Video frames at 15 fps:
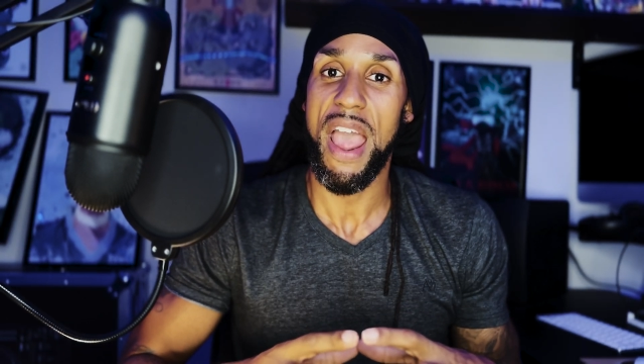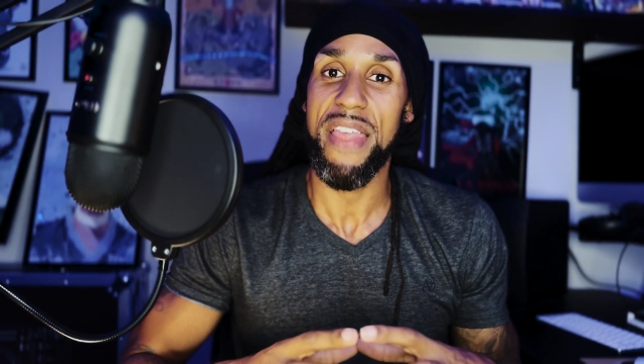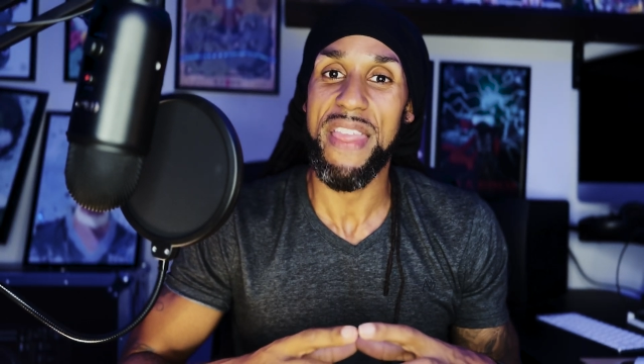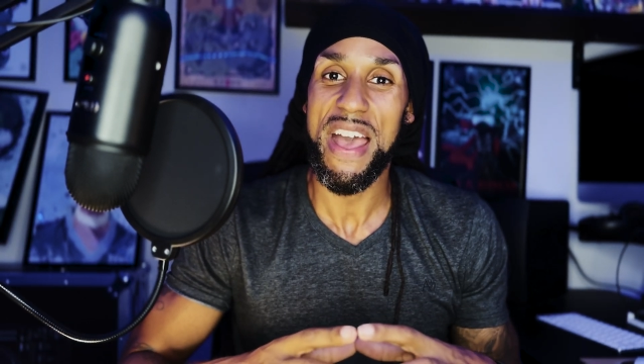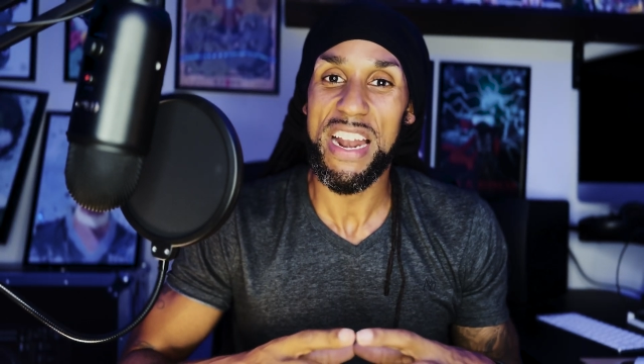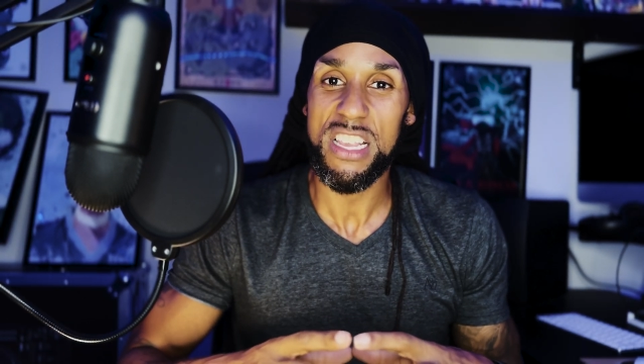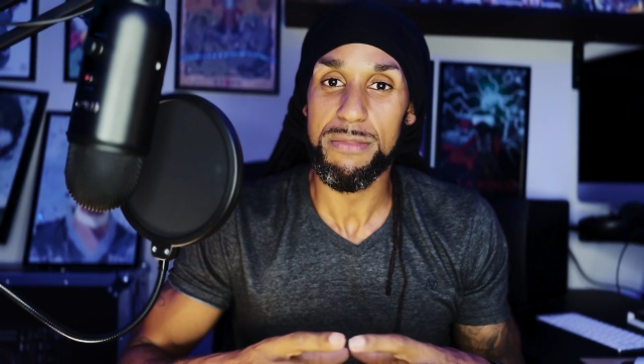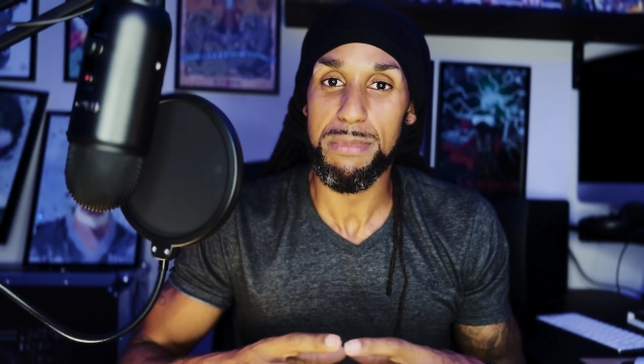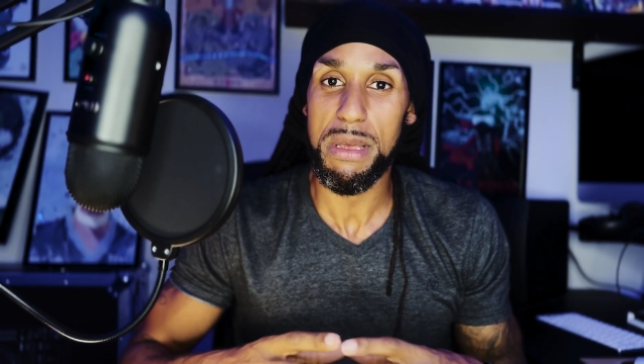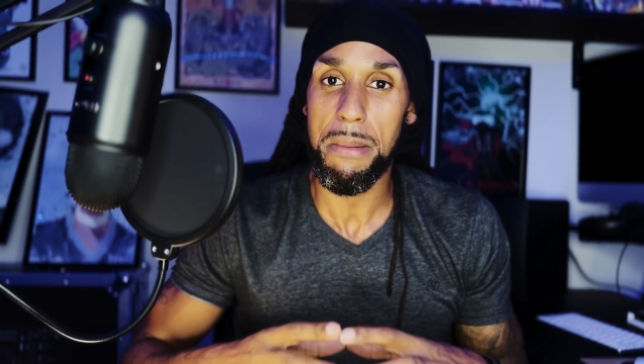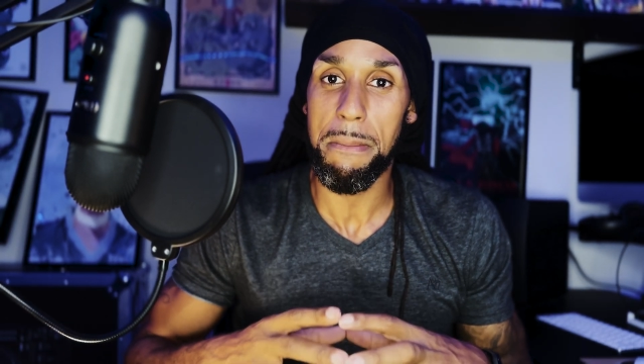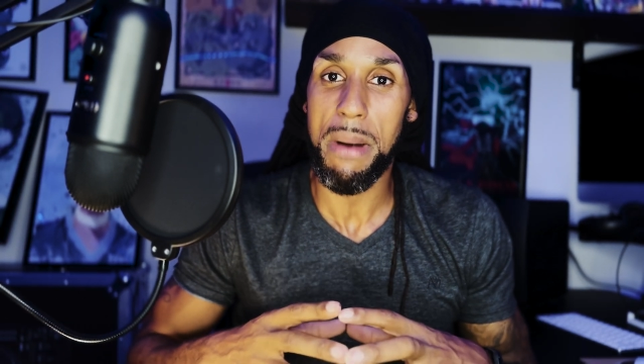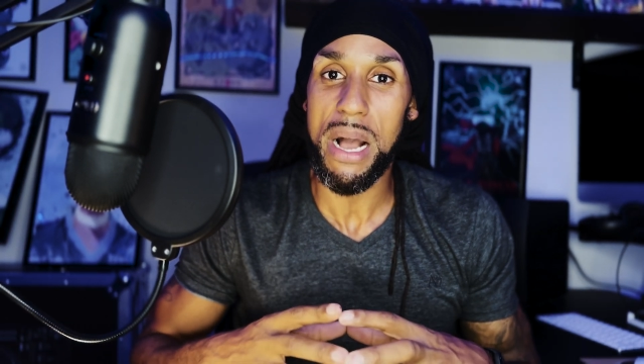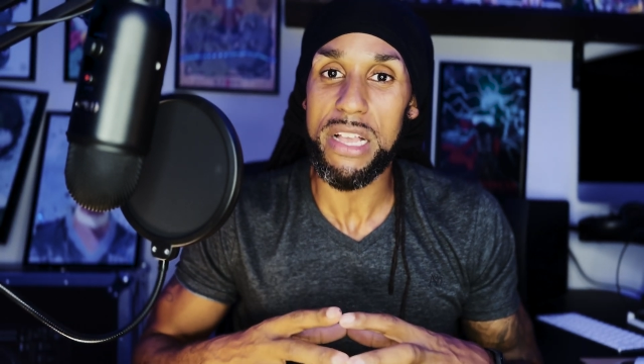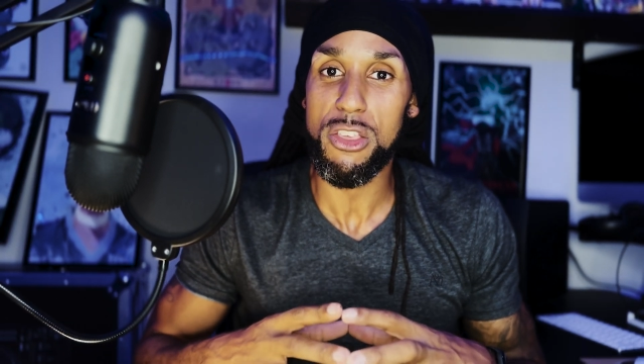and that has been
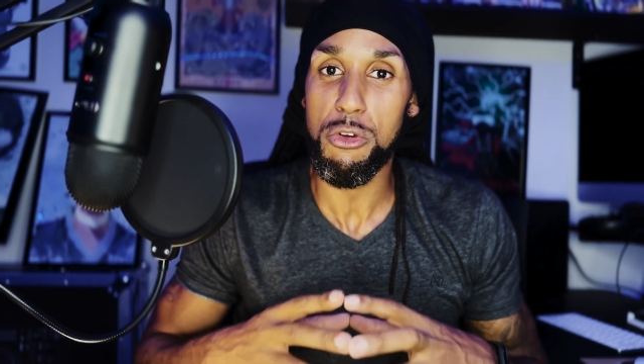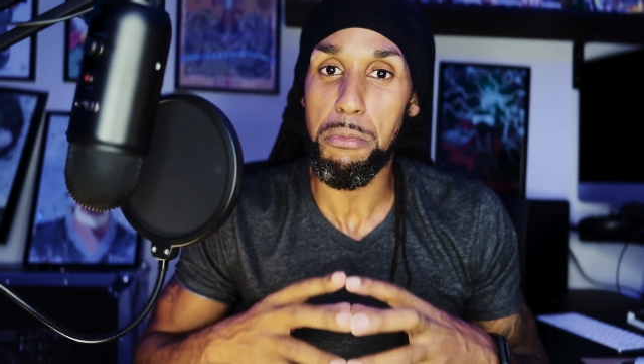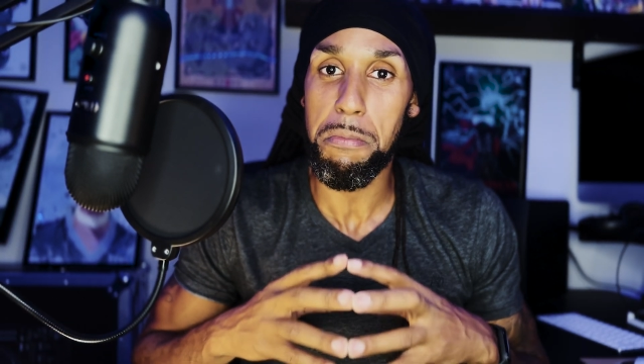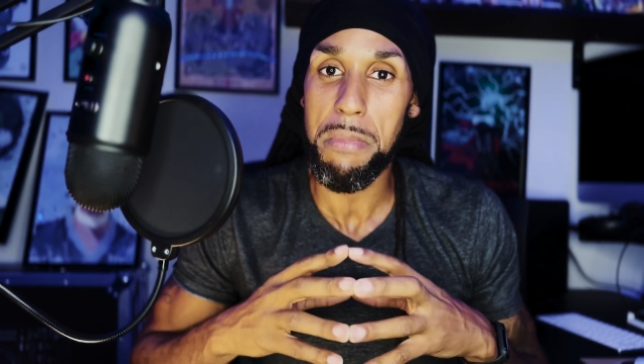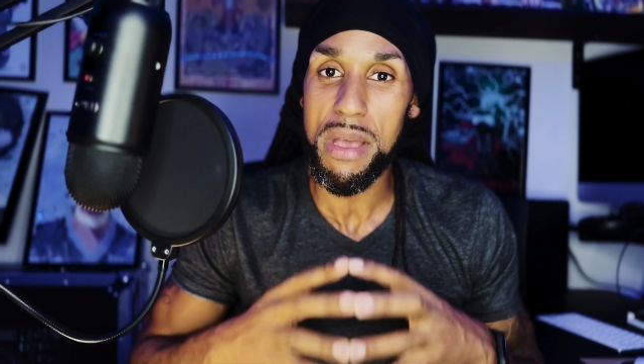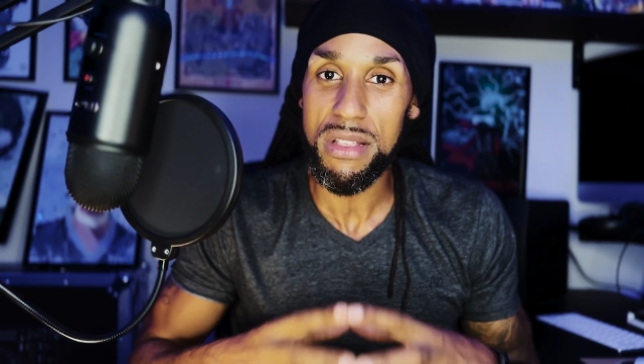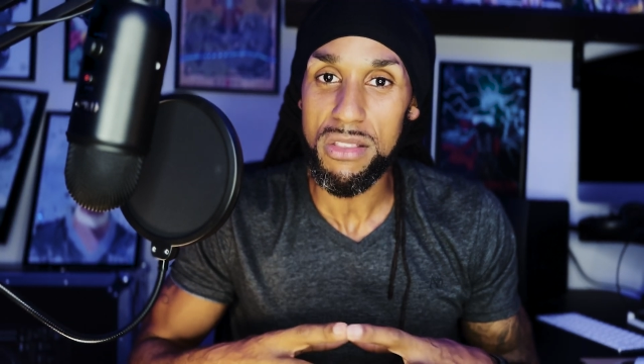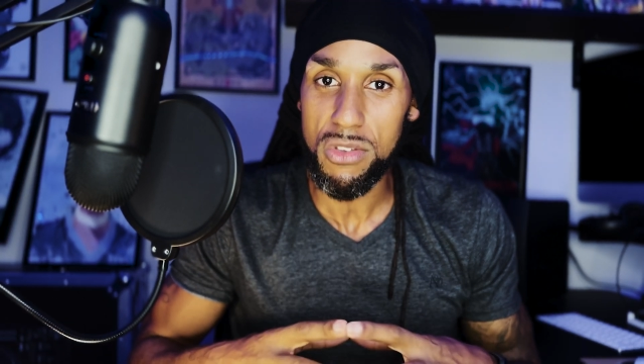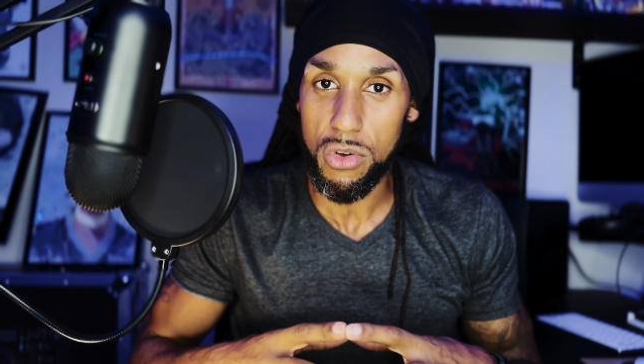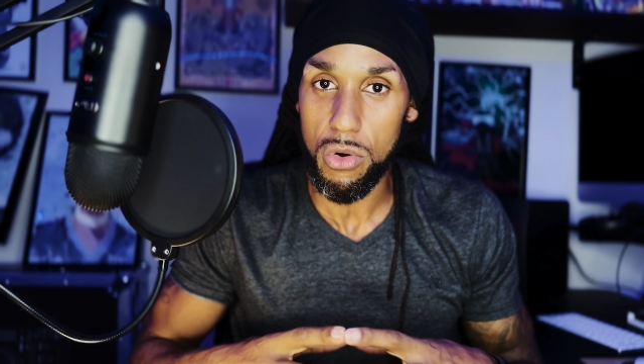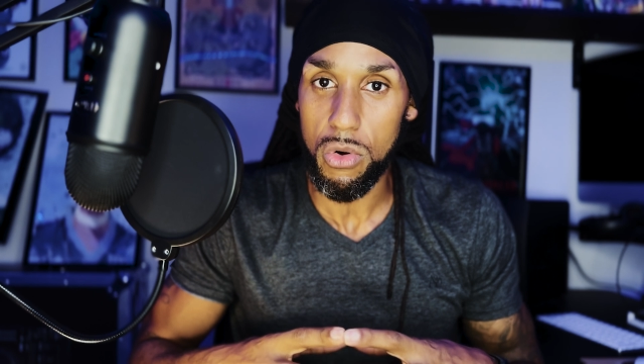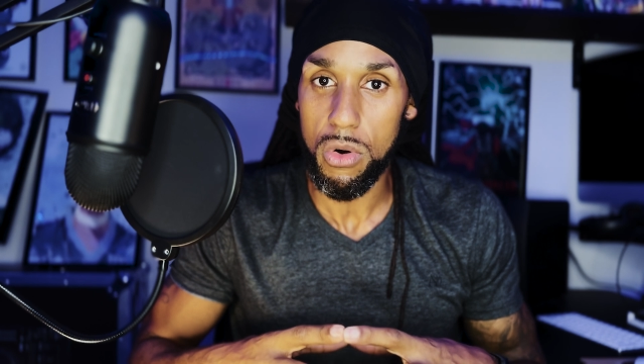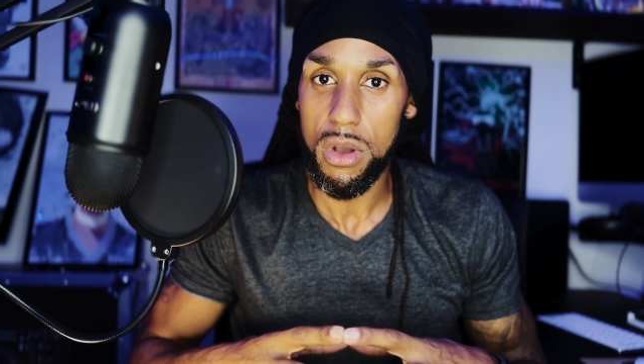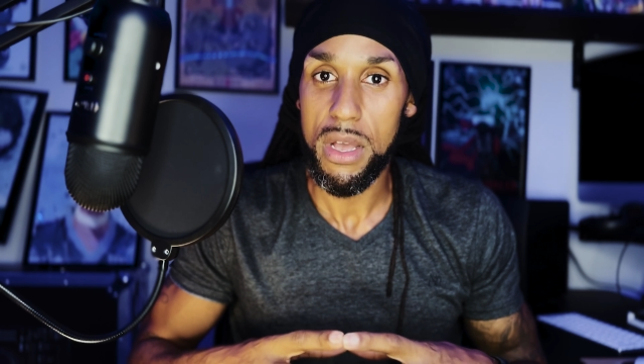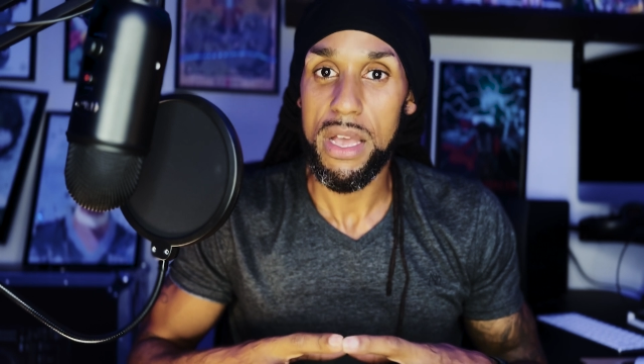
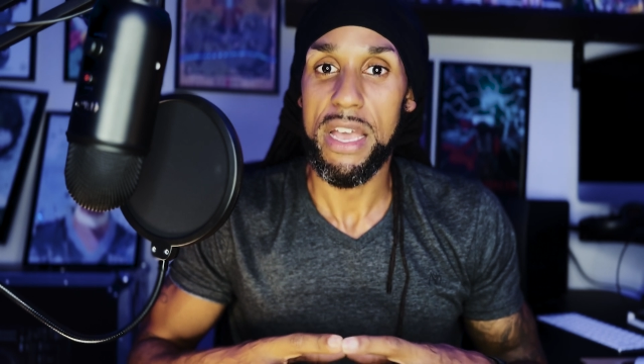monumental